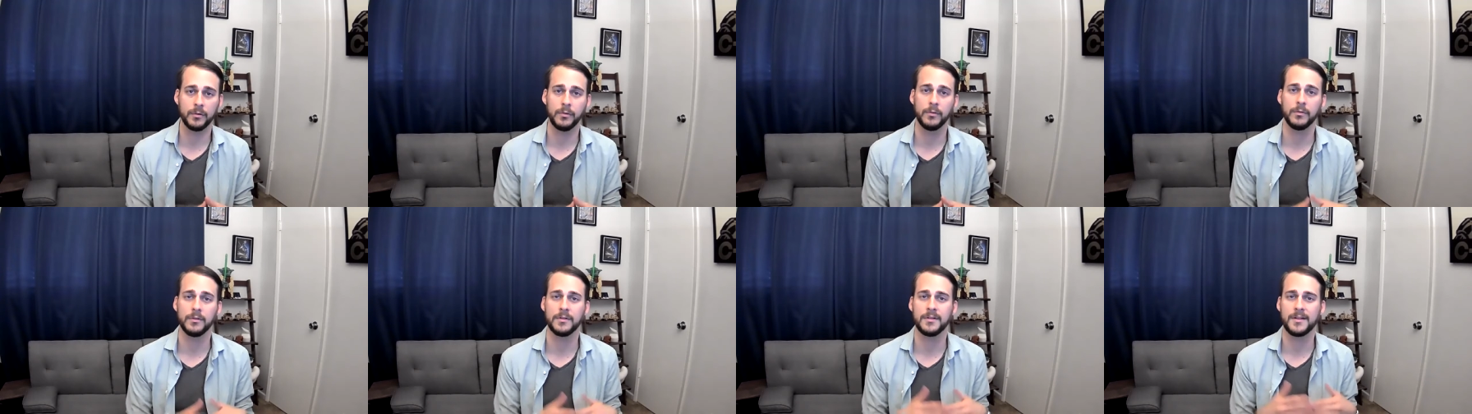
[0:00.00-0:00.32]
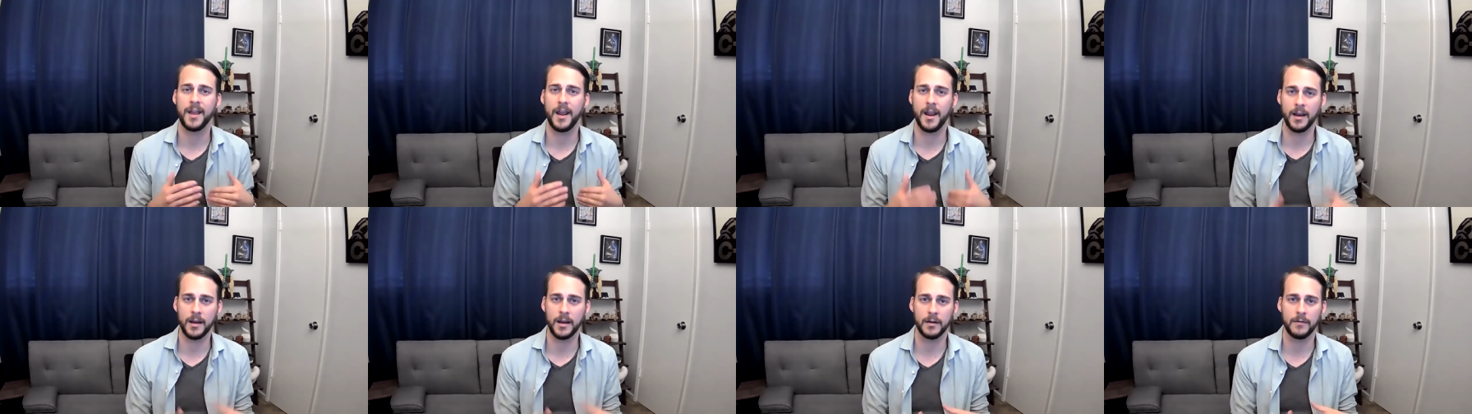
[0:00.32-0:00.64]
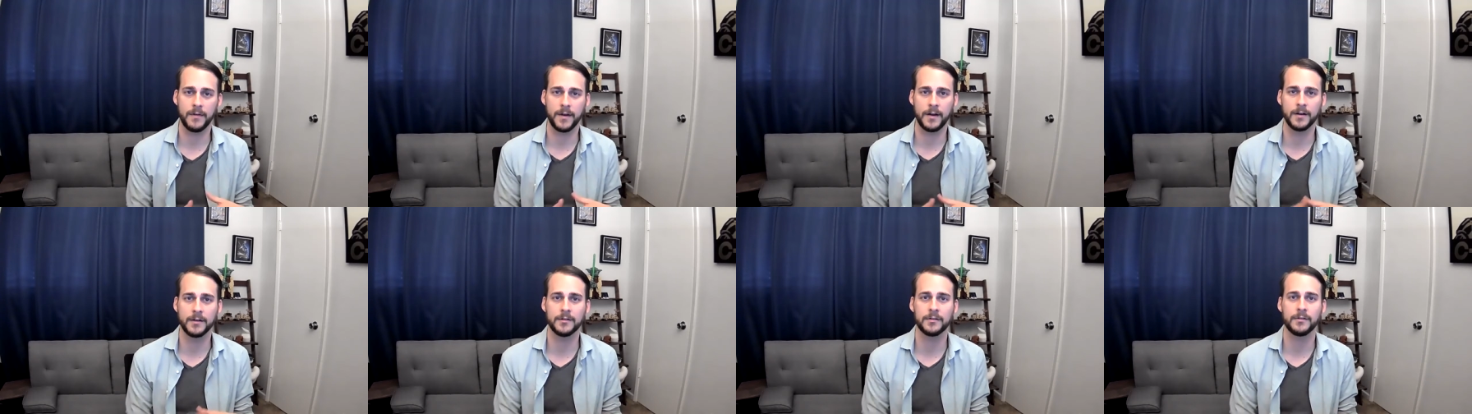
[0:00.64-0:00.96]
So take
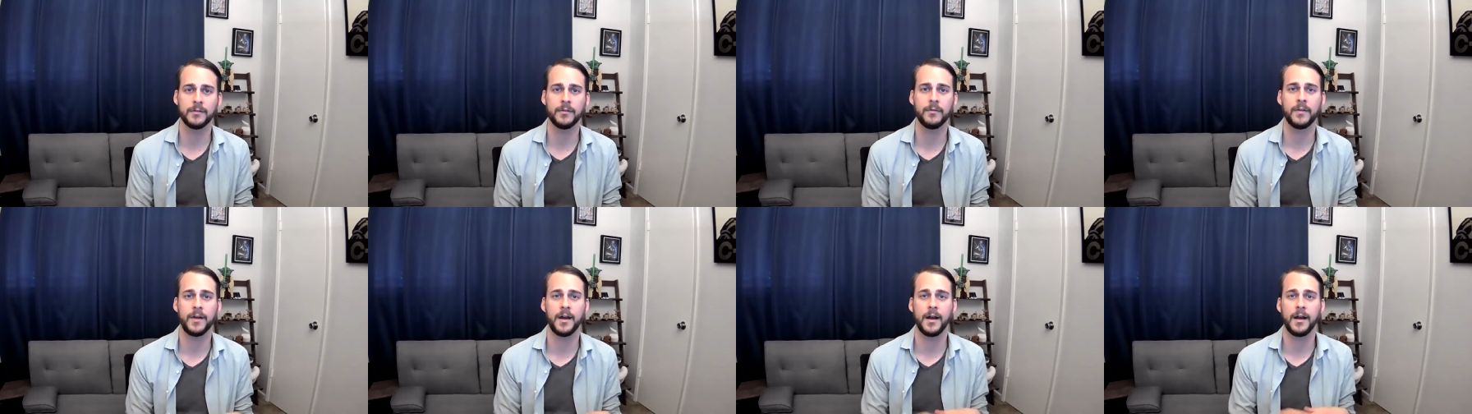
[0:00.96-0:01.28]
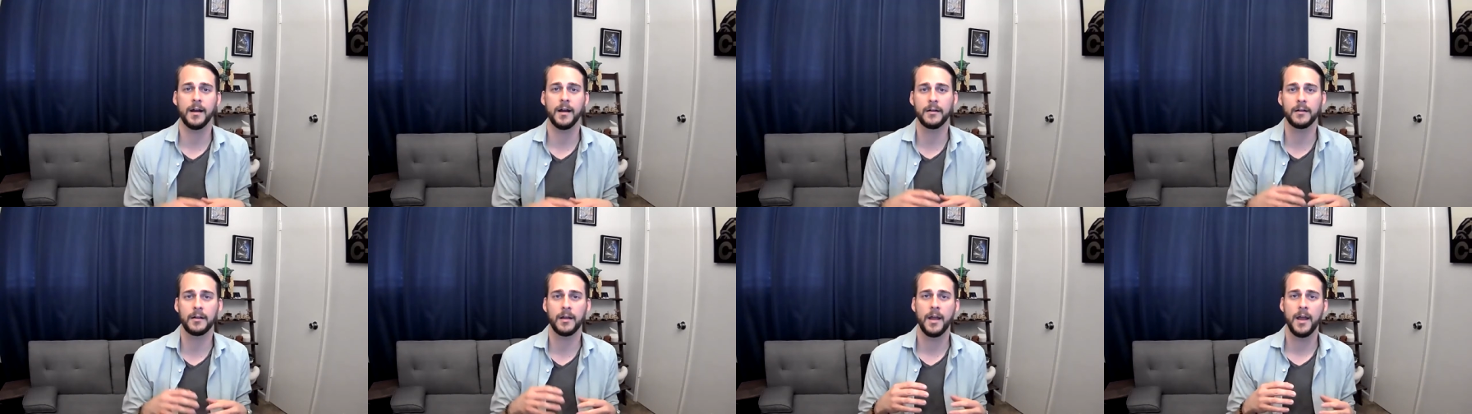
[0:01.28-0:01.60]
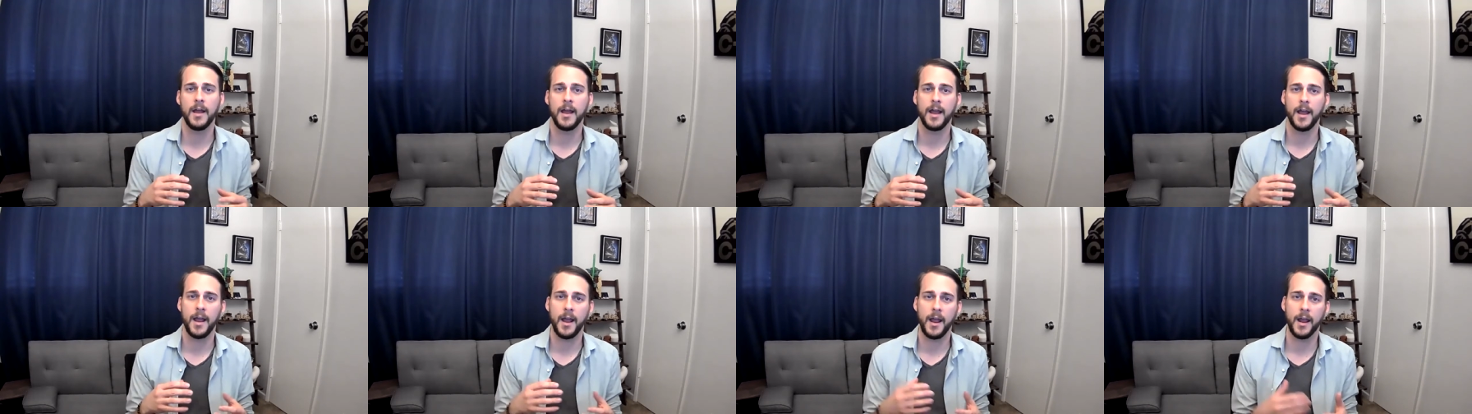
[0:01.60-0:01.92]
advantage of that
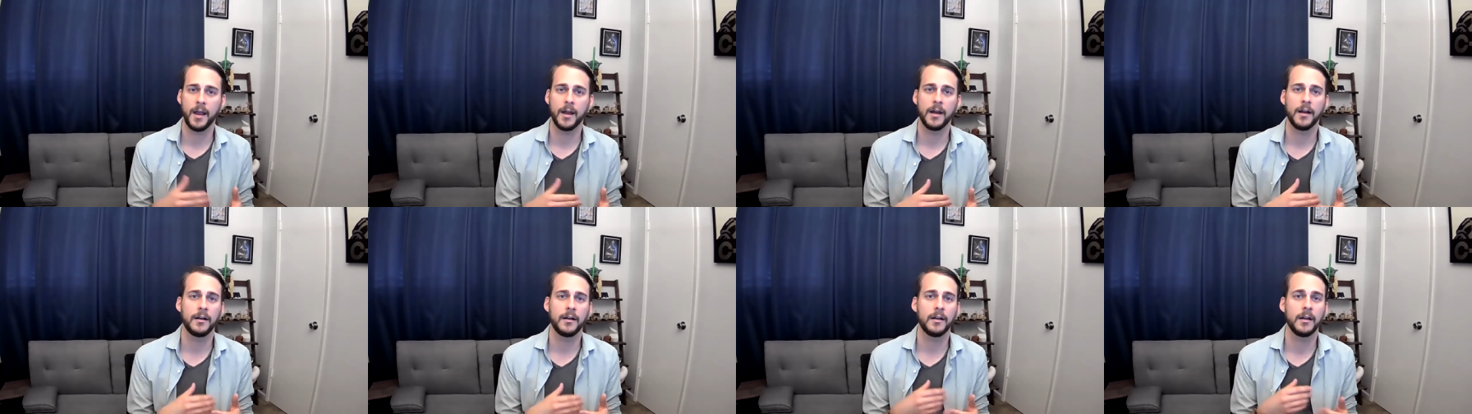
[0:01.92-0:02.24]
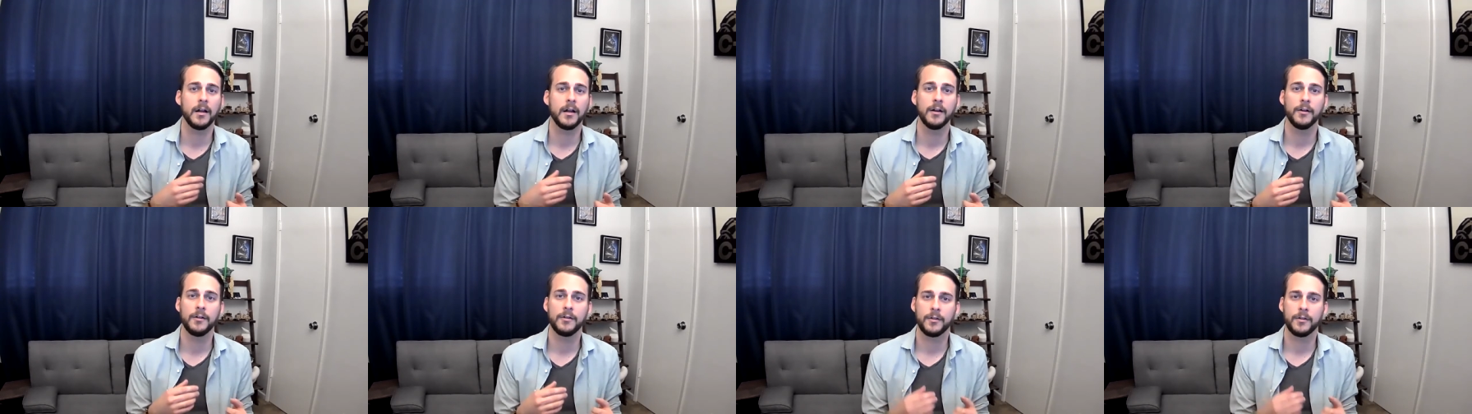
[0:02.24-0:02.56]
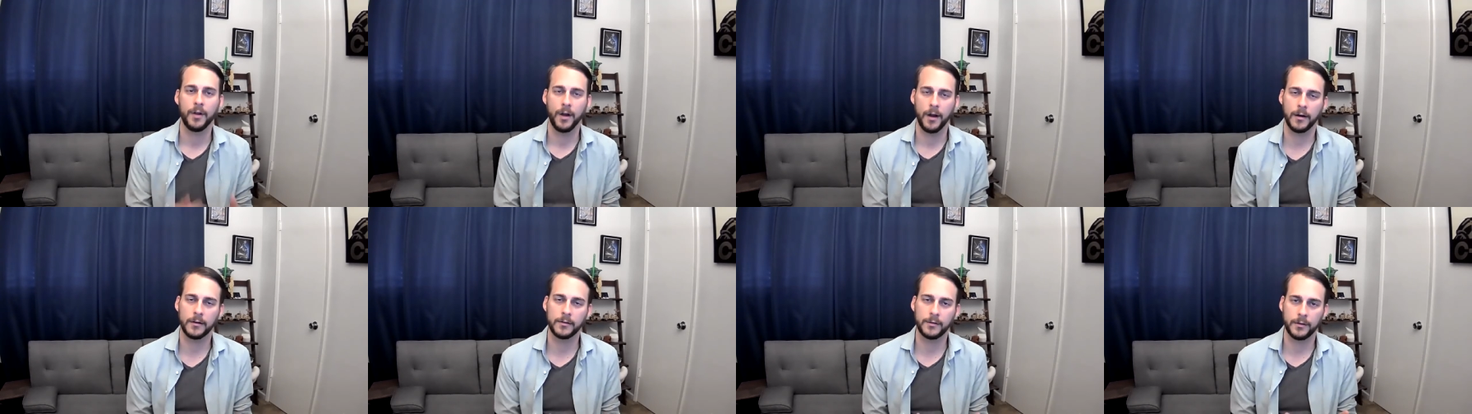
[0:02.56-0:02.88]
and
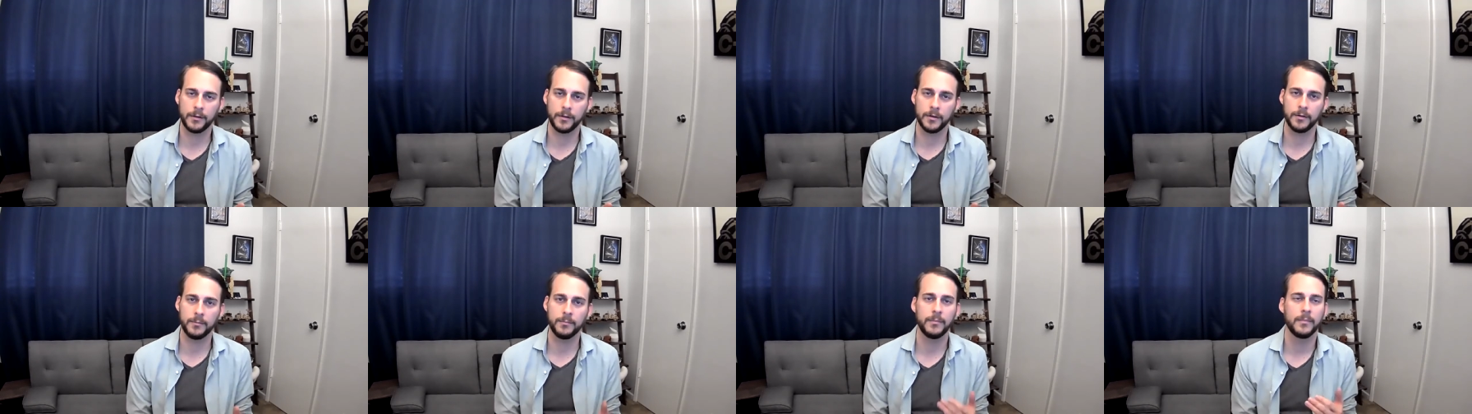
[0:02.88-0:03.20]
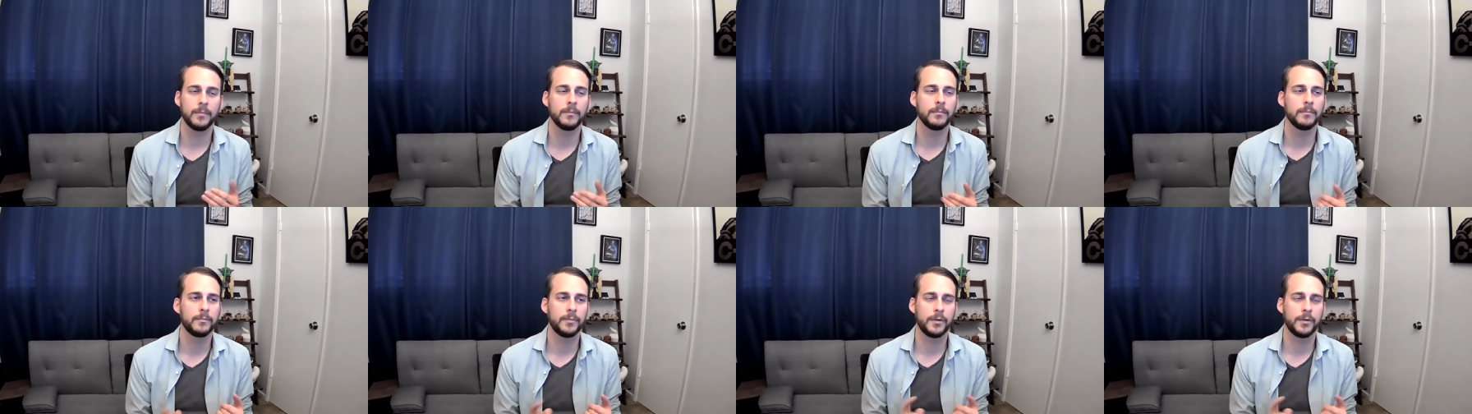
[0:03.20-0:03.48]
talk to them.